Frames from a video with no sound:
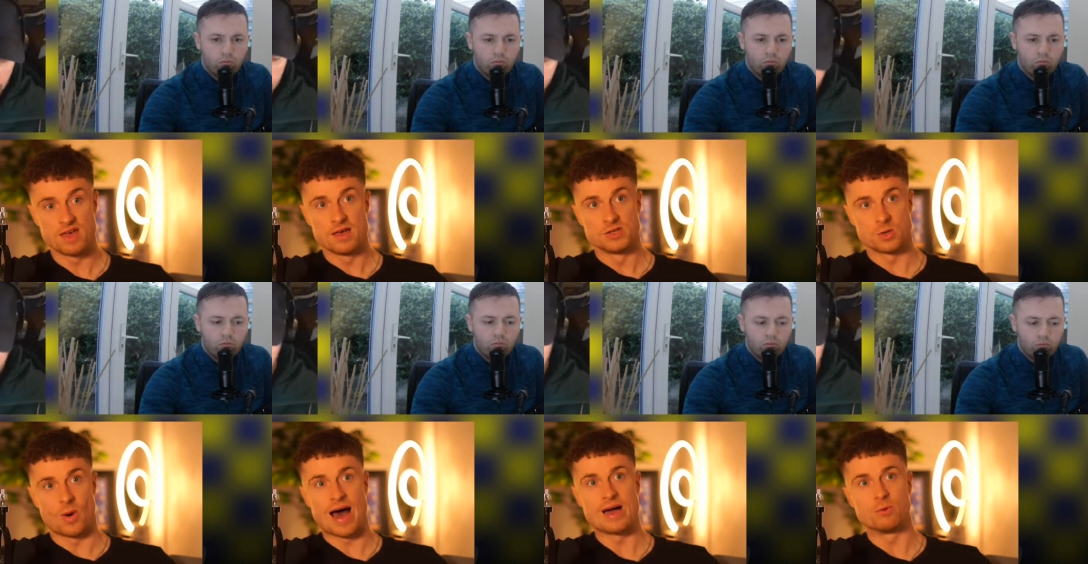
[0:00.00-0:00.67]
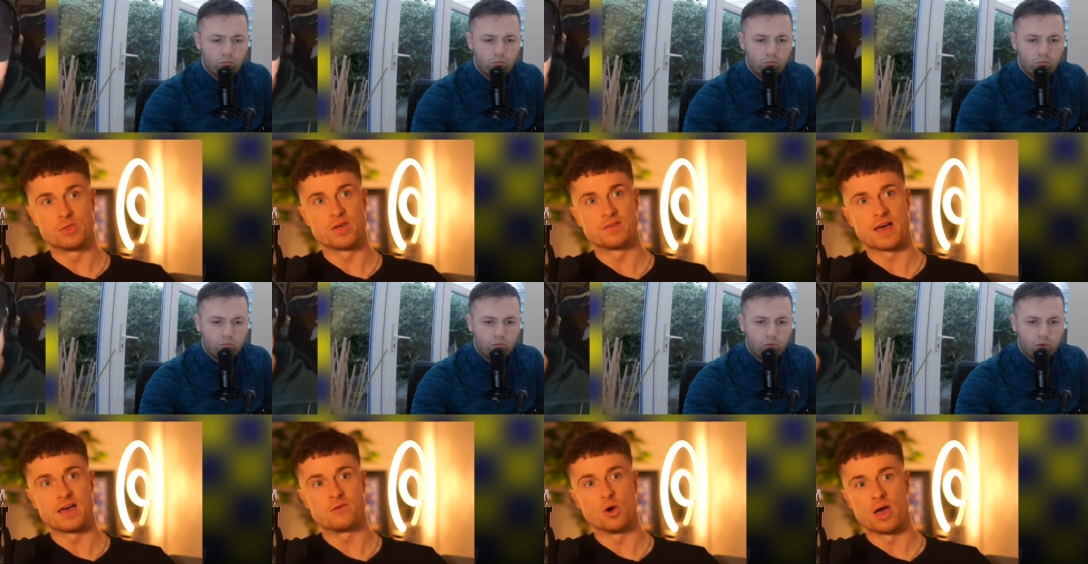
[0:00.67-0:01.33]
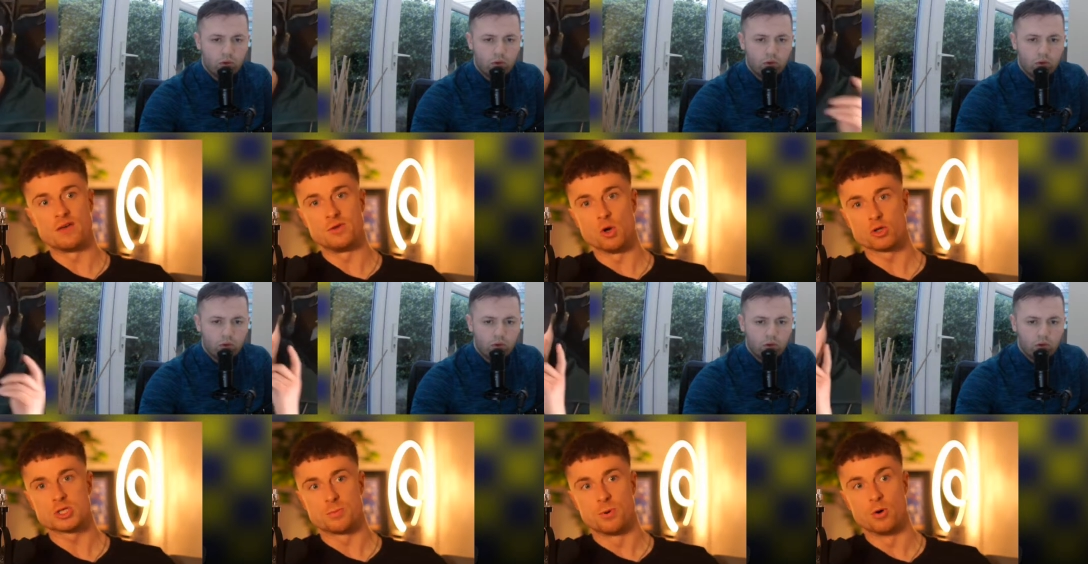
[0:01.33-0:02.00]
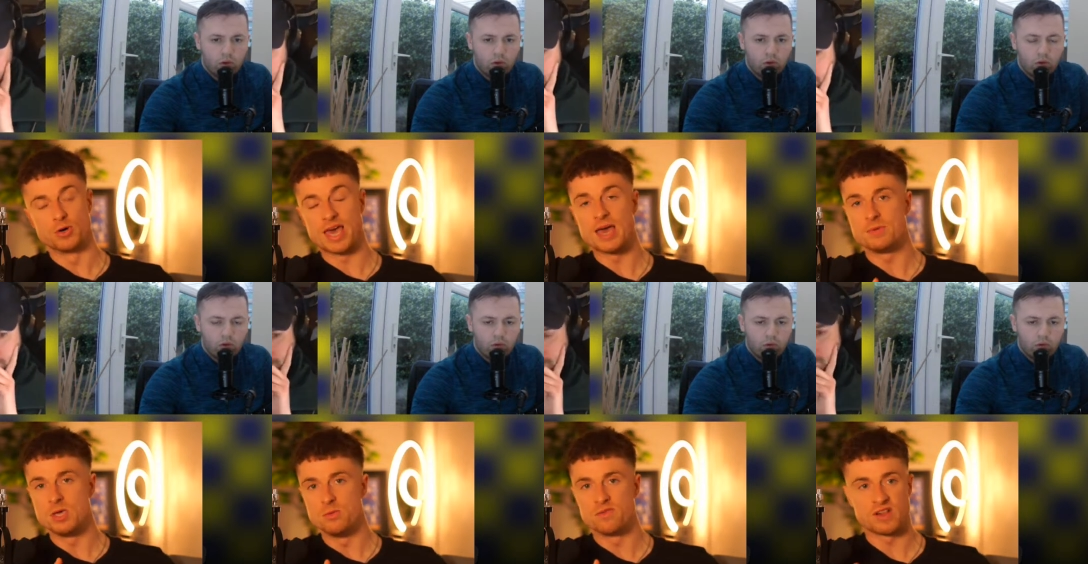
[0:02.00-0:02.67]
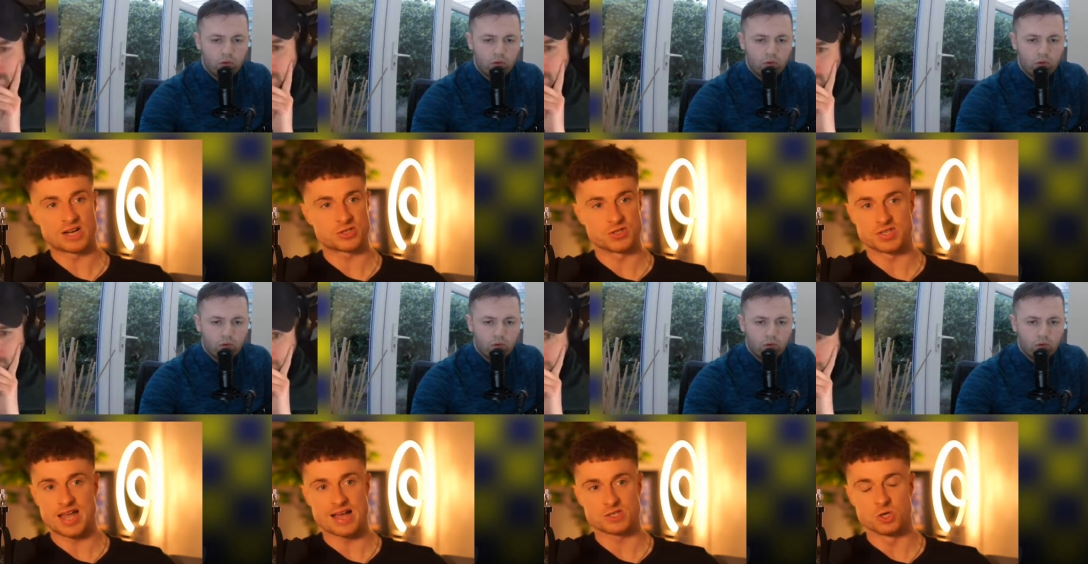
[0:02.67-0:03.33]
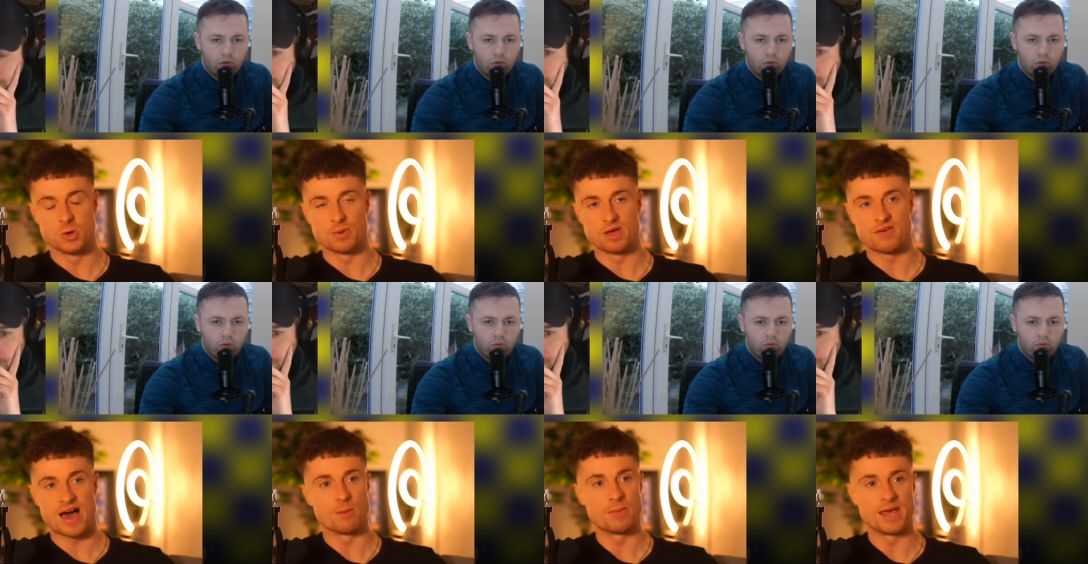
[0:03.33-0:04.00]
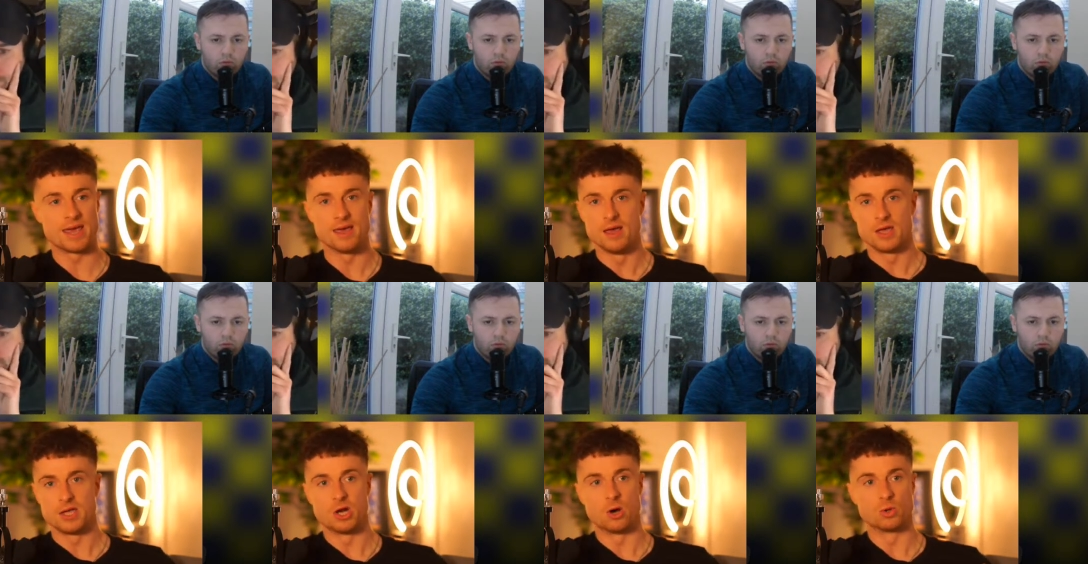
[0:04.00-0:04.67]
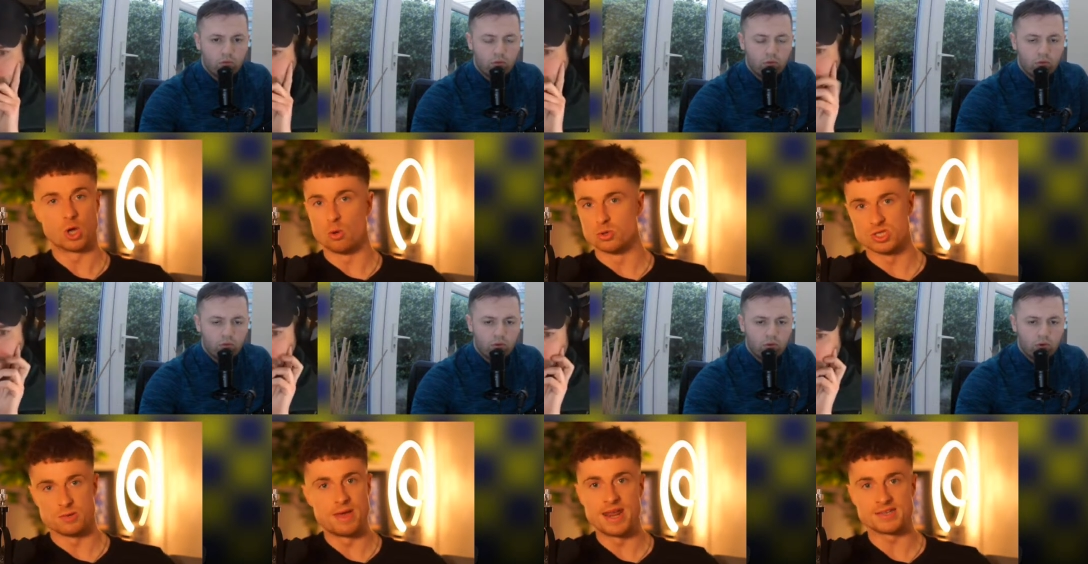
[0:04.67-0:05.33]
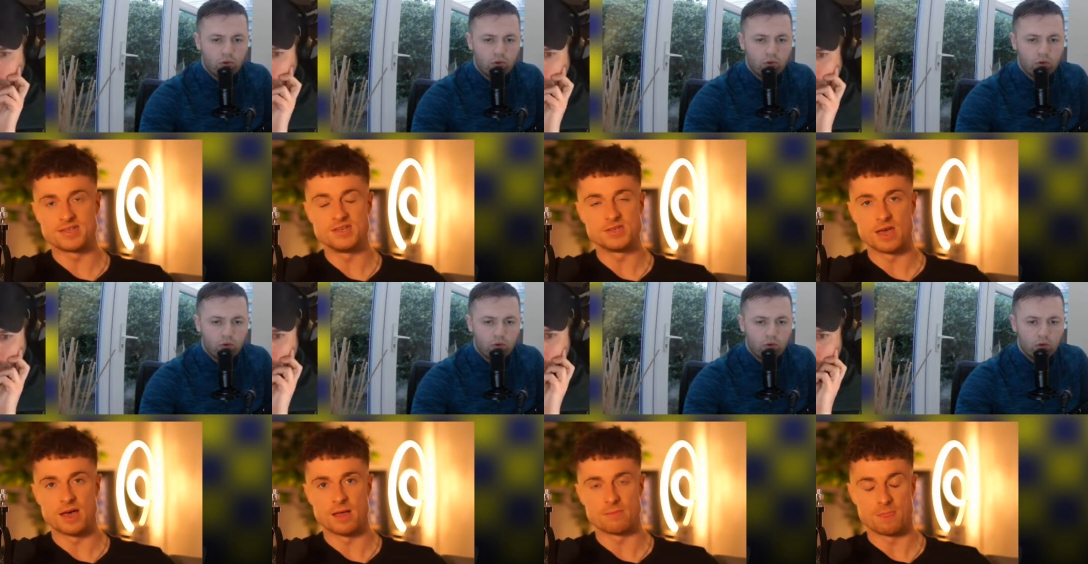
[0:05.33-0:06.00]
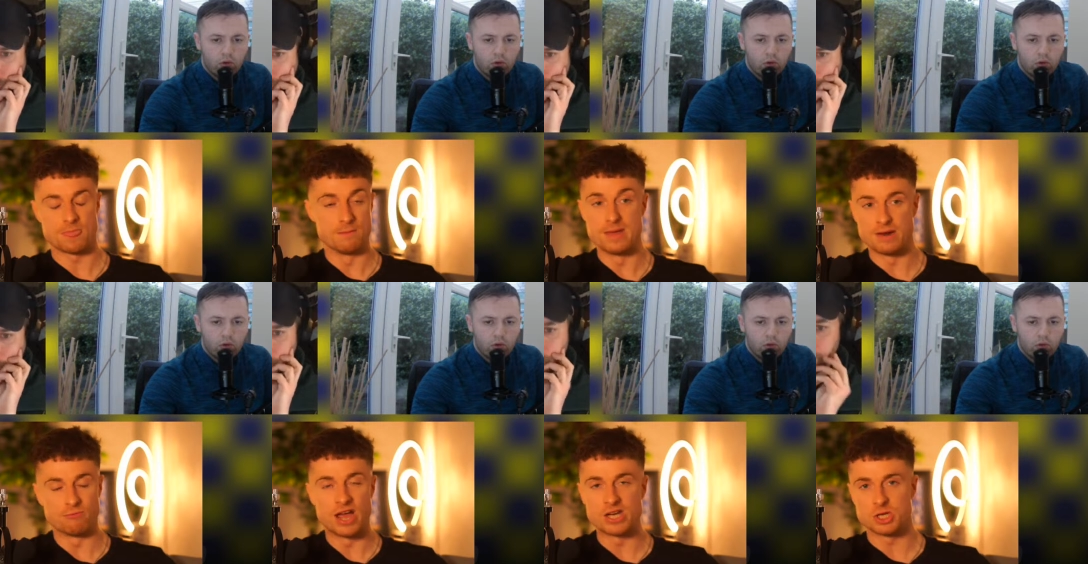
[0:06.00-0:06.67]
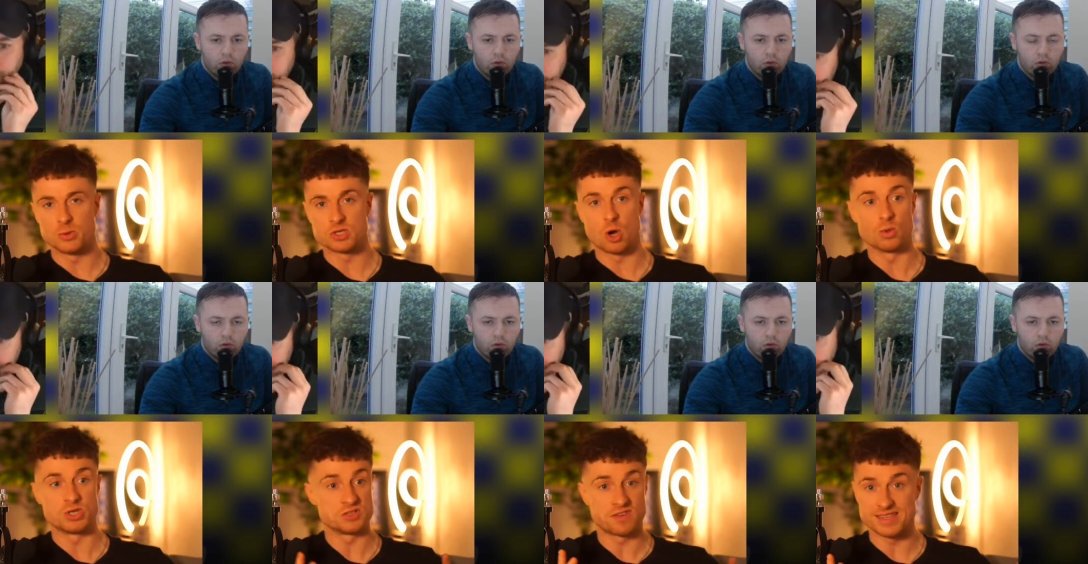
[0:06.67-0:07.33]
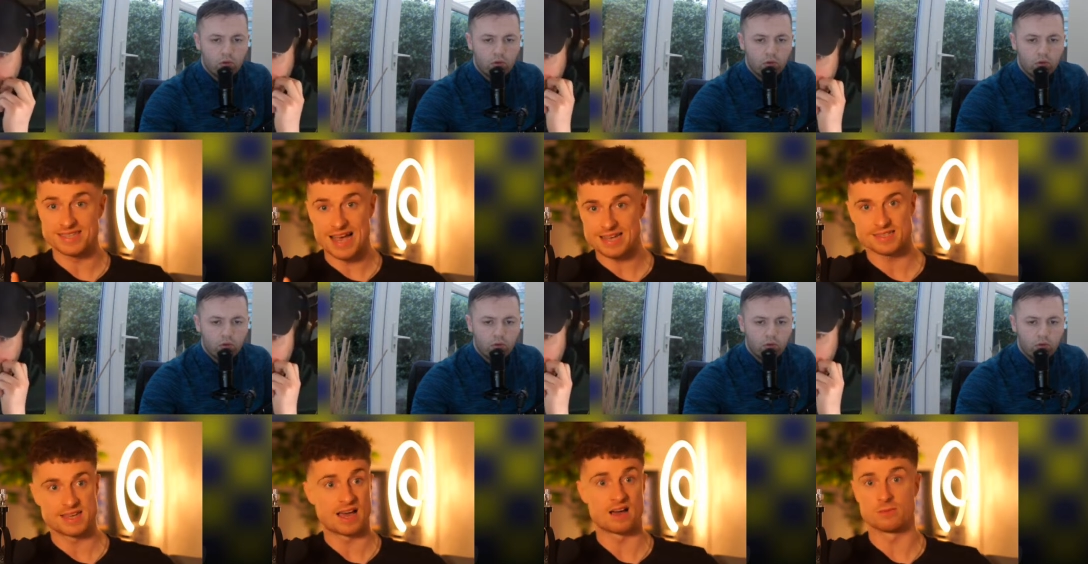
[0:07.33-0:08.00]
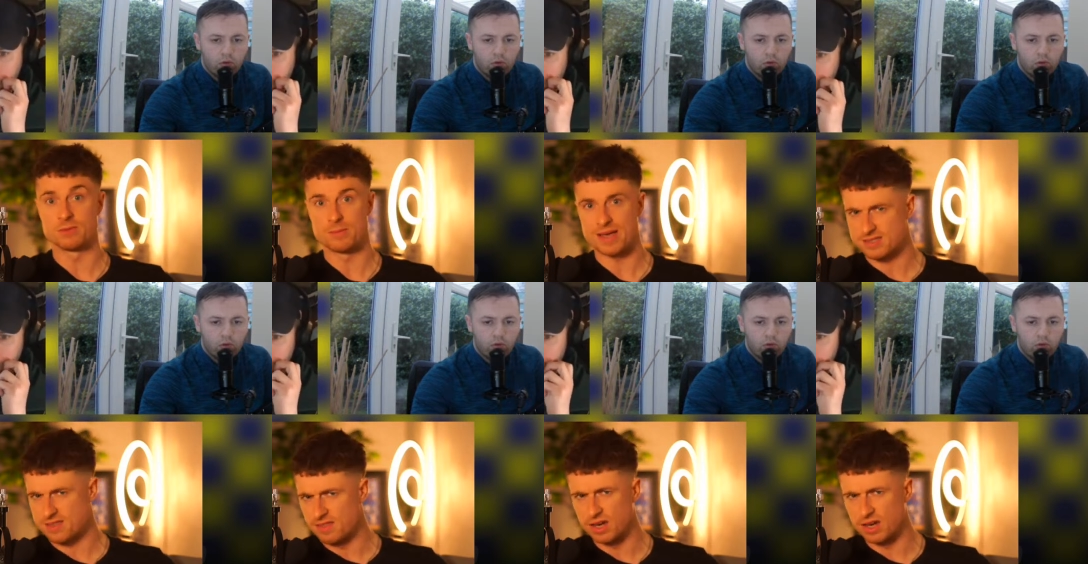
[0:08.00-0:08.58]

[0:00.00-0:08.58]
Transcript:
Speaker 1: So I would think that if you're if you're to put, Gabe, you flashed the stats up of how many you know goals to minutes he's uh, the minute ratio he's got, which is fantastic. Arguably the best in the